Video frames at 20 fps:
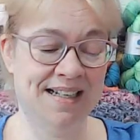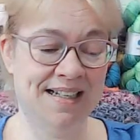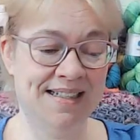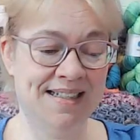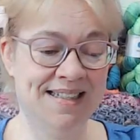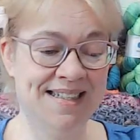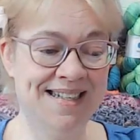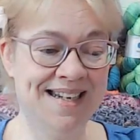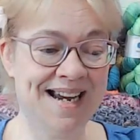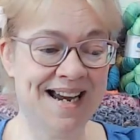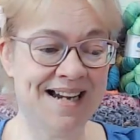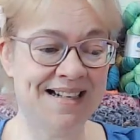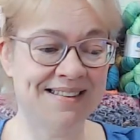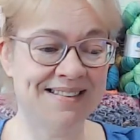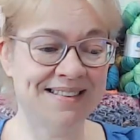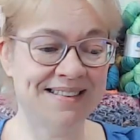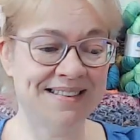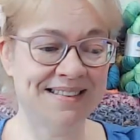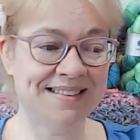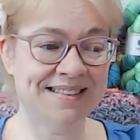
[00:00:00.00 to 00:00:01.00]
yeah,
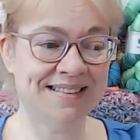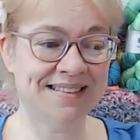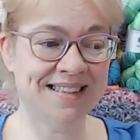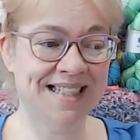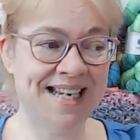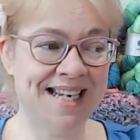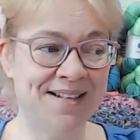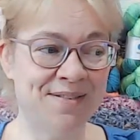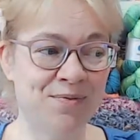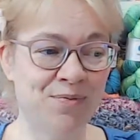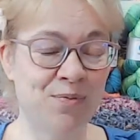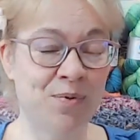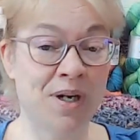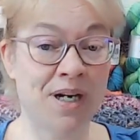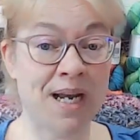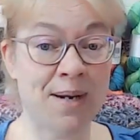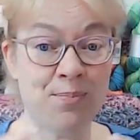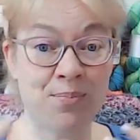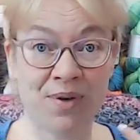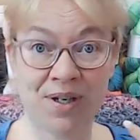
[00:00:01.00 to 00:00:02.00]
and what
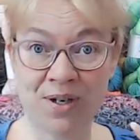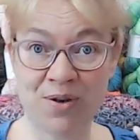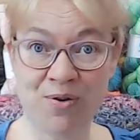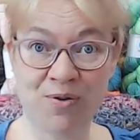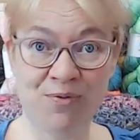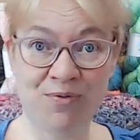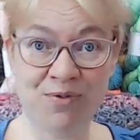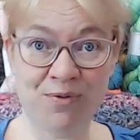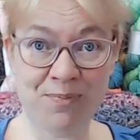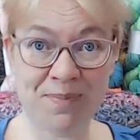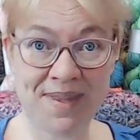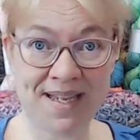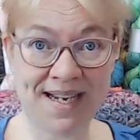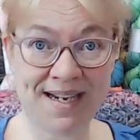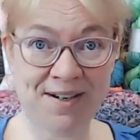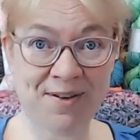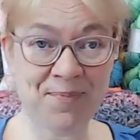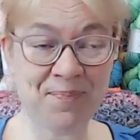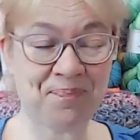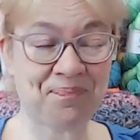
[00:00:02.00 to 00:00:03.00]
I bring home from
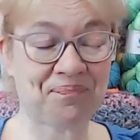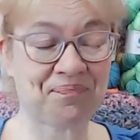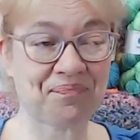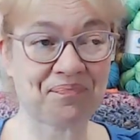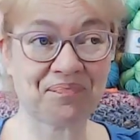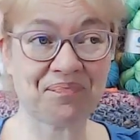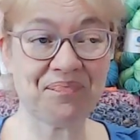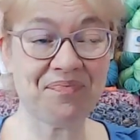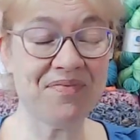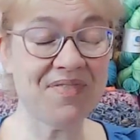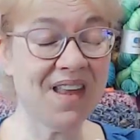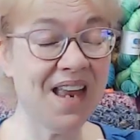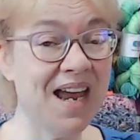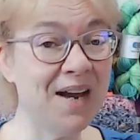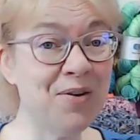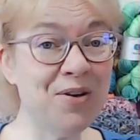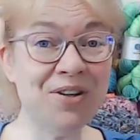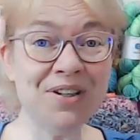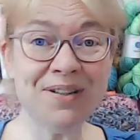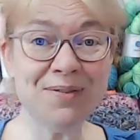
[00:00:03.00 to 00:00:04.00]
there.
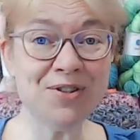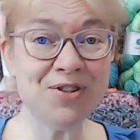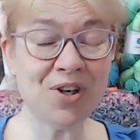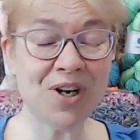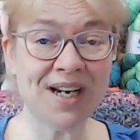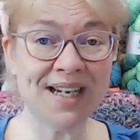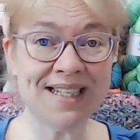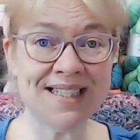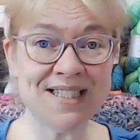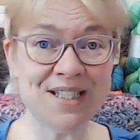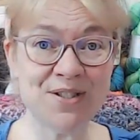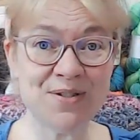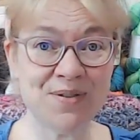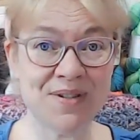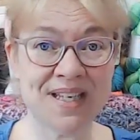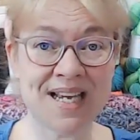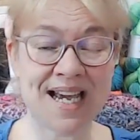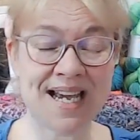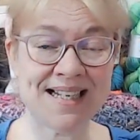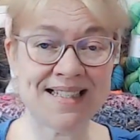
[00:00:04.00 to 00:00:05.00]
I'm going to try and do
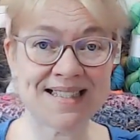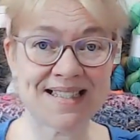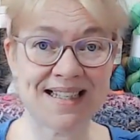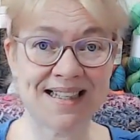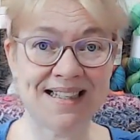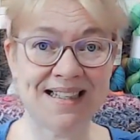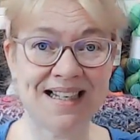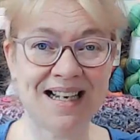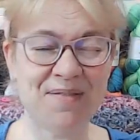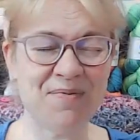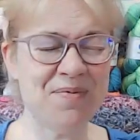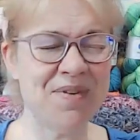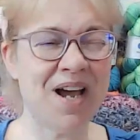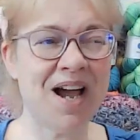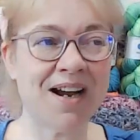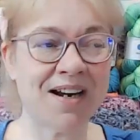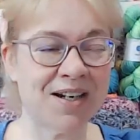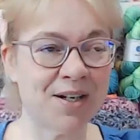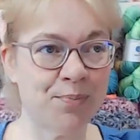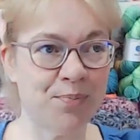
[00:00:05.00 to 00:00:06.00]
that. I'm
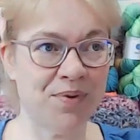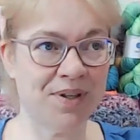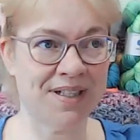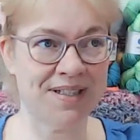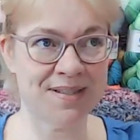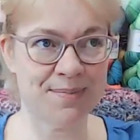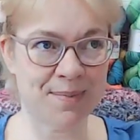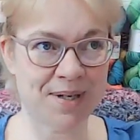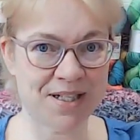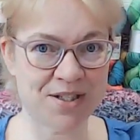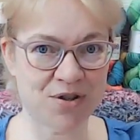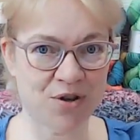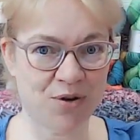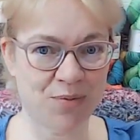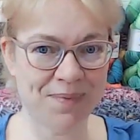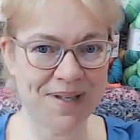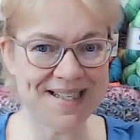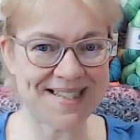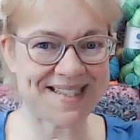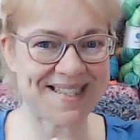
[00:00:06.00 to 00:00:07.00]
not going to bring as much
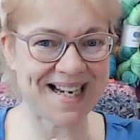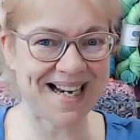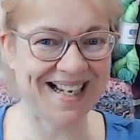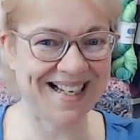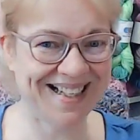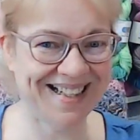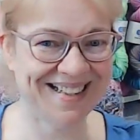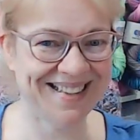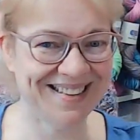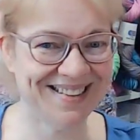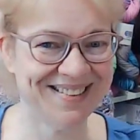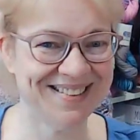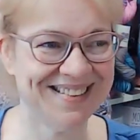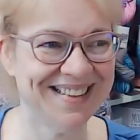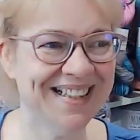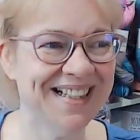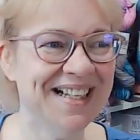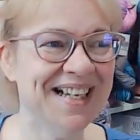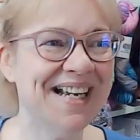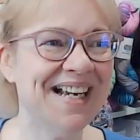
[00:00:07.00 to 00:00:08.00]
home as time.
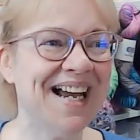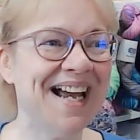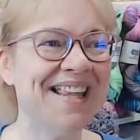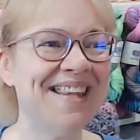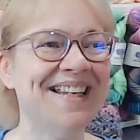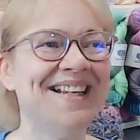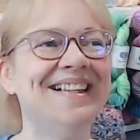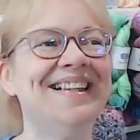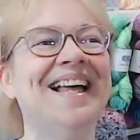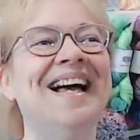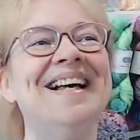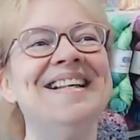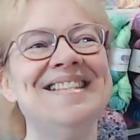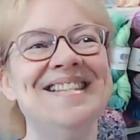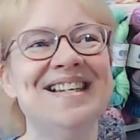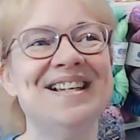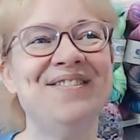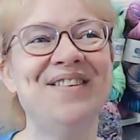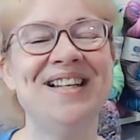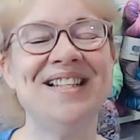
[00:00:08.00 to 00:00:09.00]
I think last
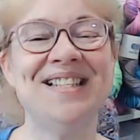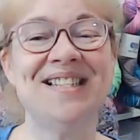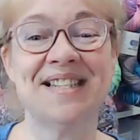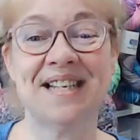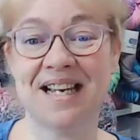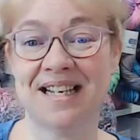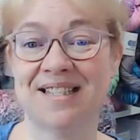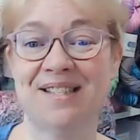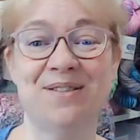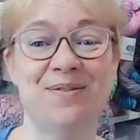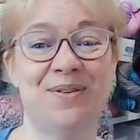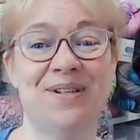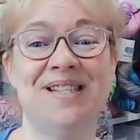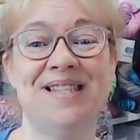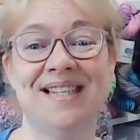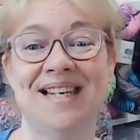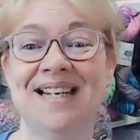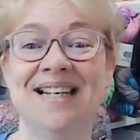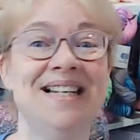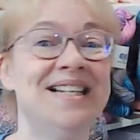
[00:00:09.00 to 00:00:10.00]
time I just got so
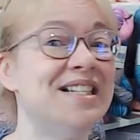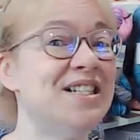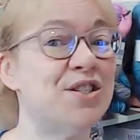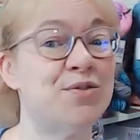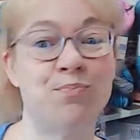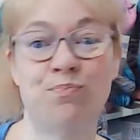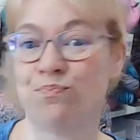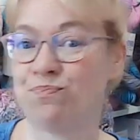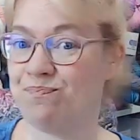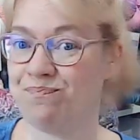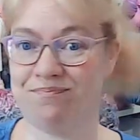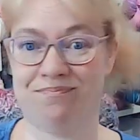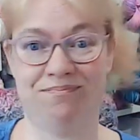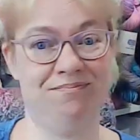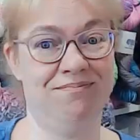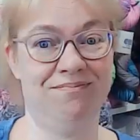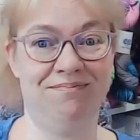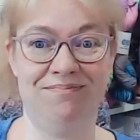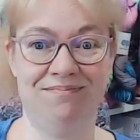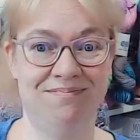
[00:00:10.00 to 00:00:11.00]
excited. I just,
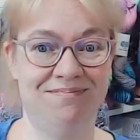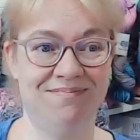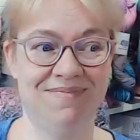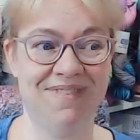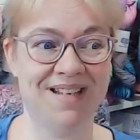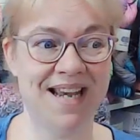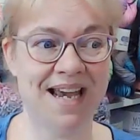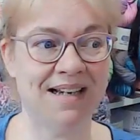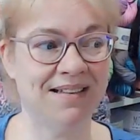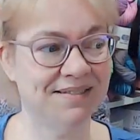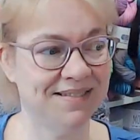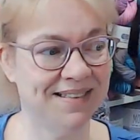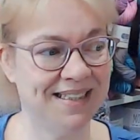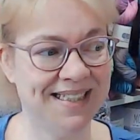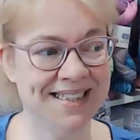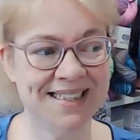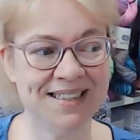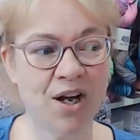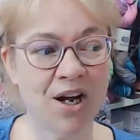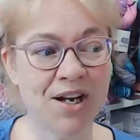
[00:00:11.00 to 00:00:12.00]
yeah, I,
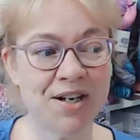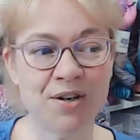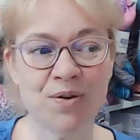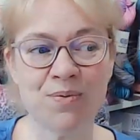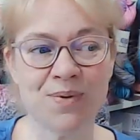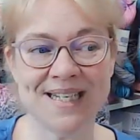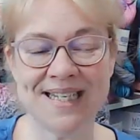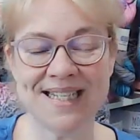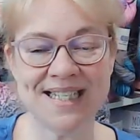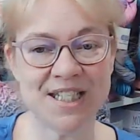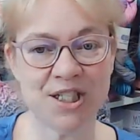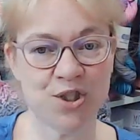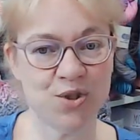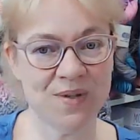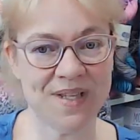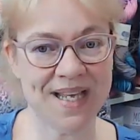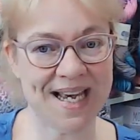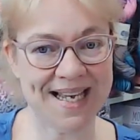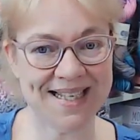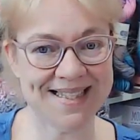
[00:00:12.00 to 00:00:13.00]
did, I don't need to do
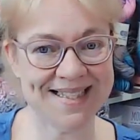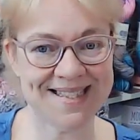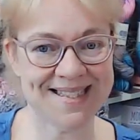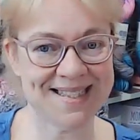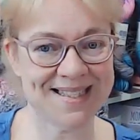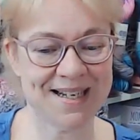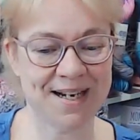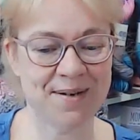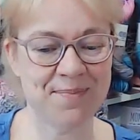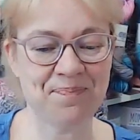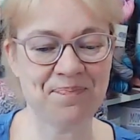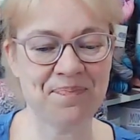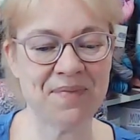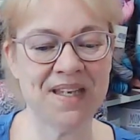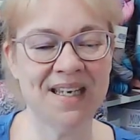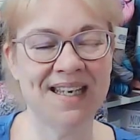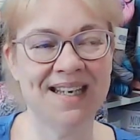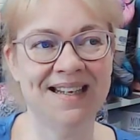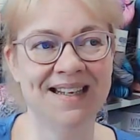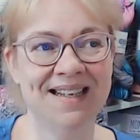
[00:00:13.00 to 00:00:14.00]
that this time.
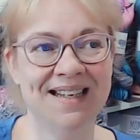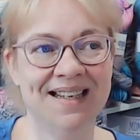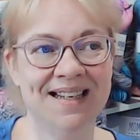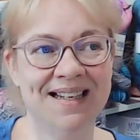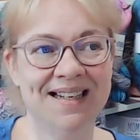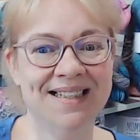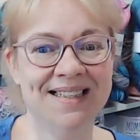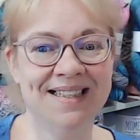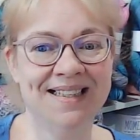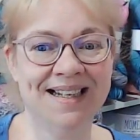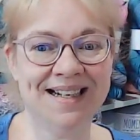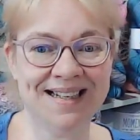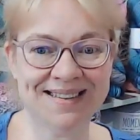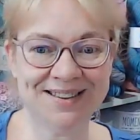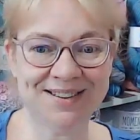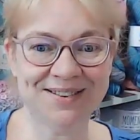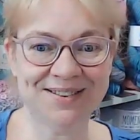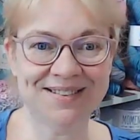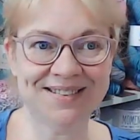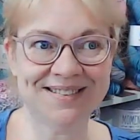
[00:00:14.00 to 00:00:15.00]
Yeah,
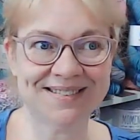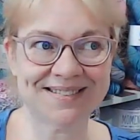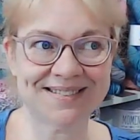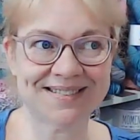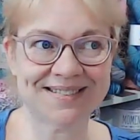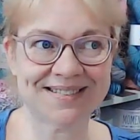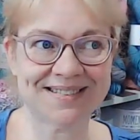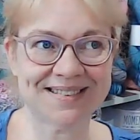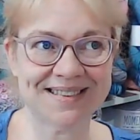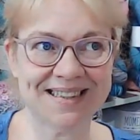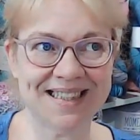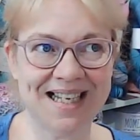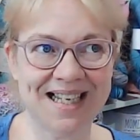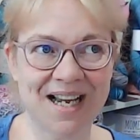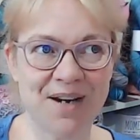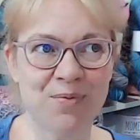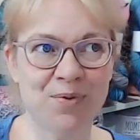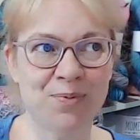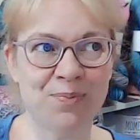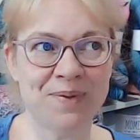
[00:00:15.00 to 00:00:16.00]
so
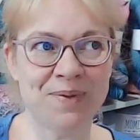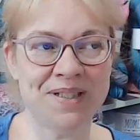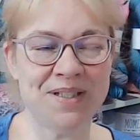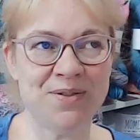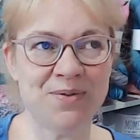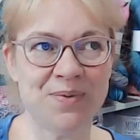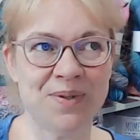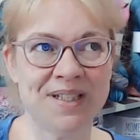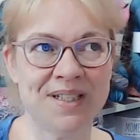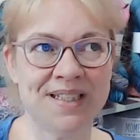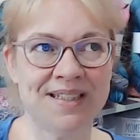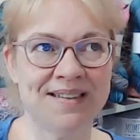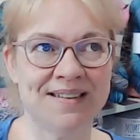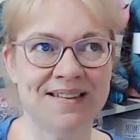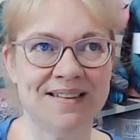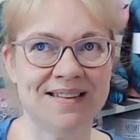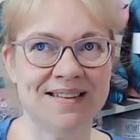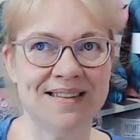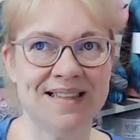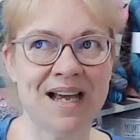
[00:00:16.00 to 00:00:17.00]
I will be doing
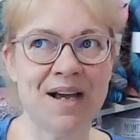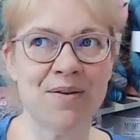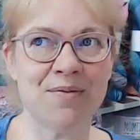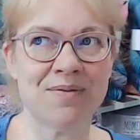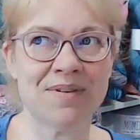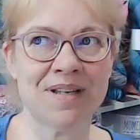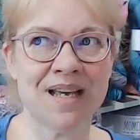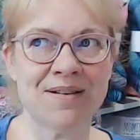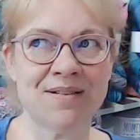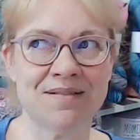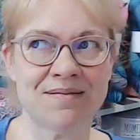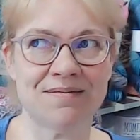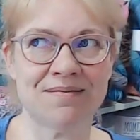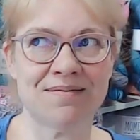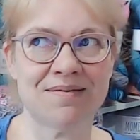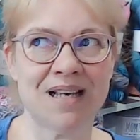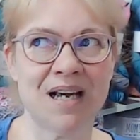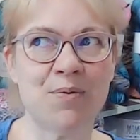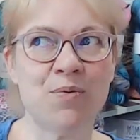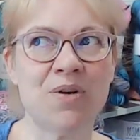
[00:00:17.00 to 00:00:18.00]
that. That
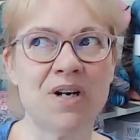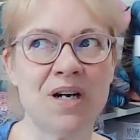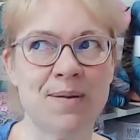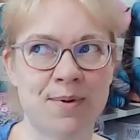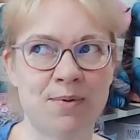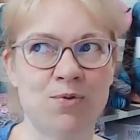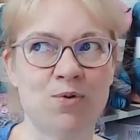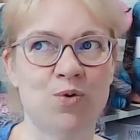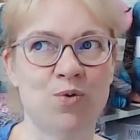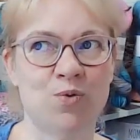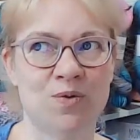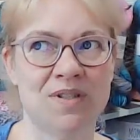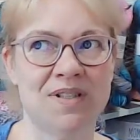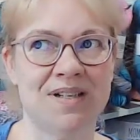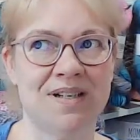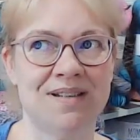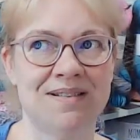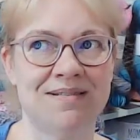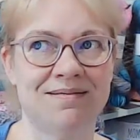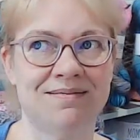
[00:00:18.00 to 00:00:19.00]
that will come out
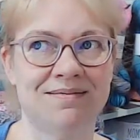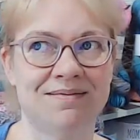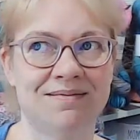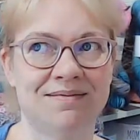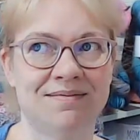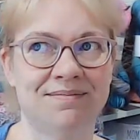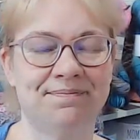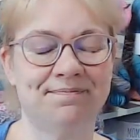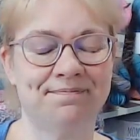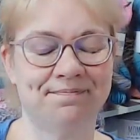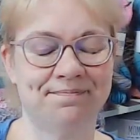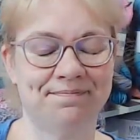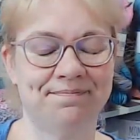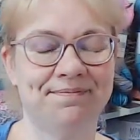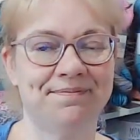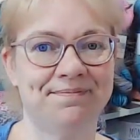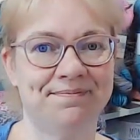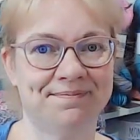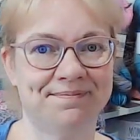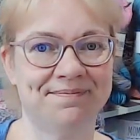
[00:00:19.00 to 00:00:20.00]
Tuesday.
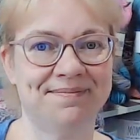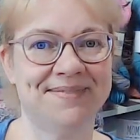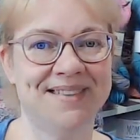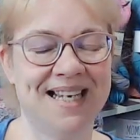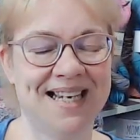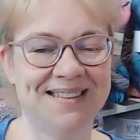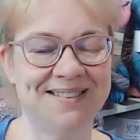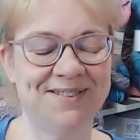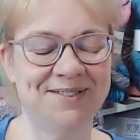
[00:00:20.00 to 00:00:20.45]
Yeah.